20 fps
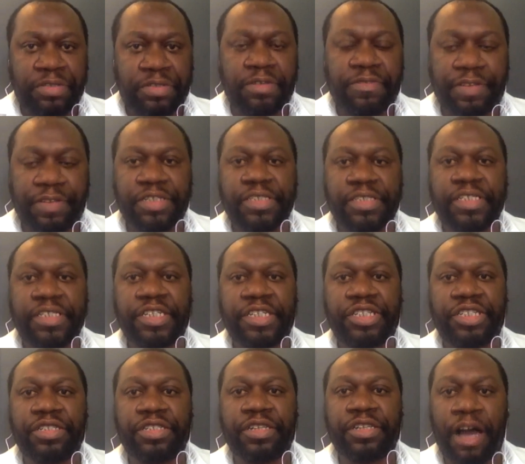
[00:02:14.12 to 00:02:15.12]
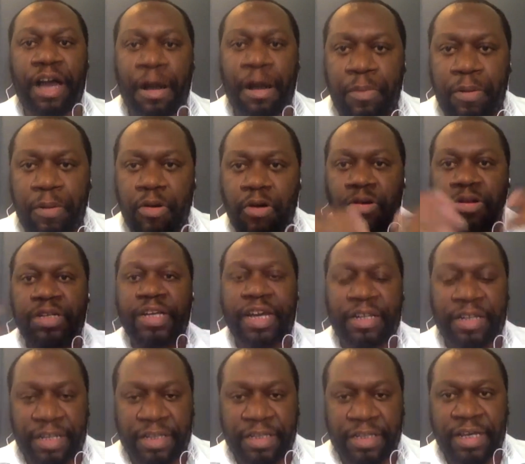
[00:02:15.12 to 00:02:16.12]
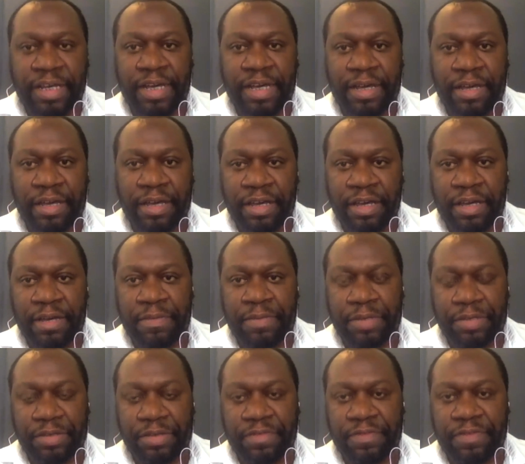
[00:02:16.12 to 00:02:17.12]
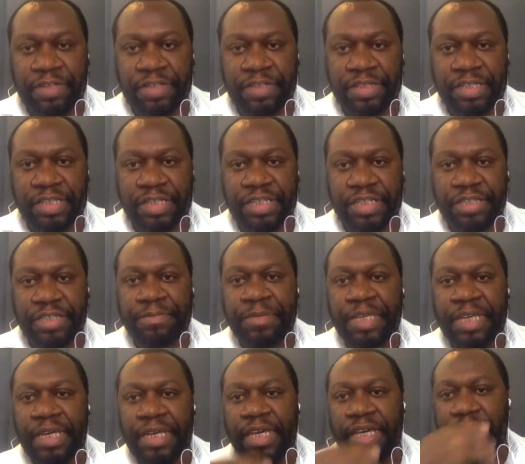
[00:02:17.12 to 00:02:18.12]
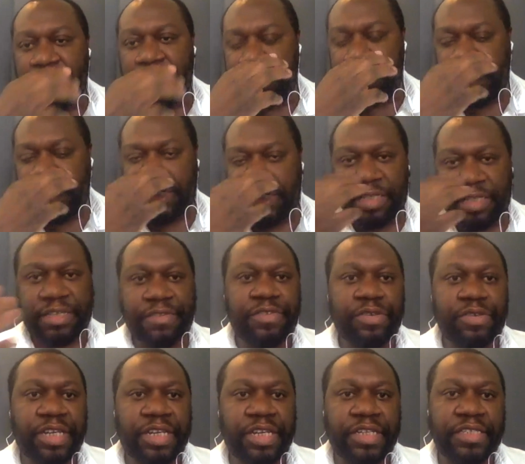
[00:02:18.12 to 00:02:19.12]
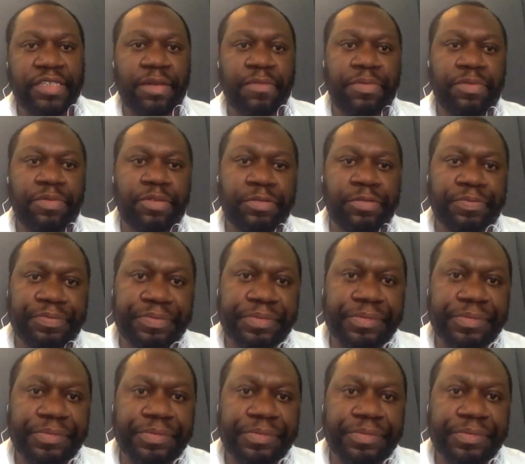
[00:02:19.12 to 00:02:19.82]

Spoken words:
piece of legislation upon another piece of legislation. Let me just give you an example.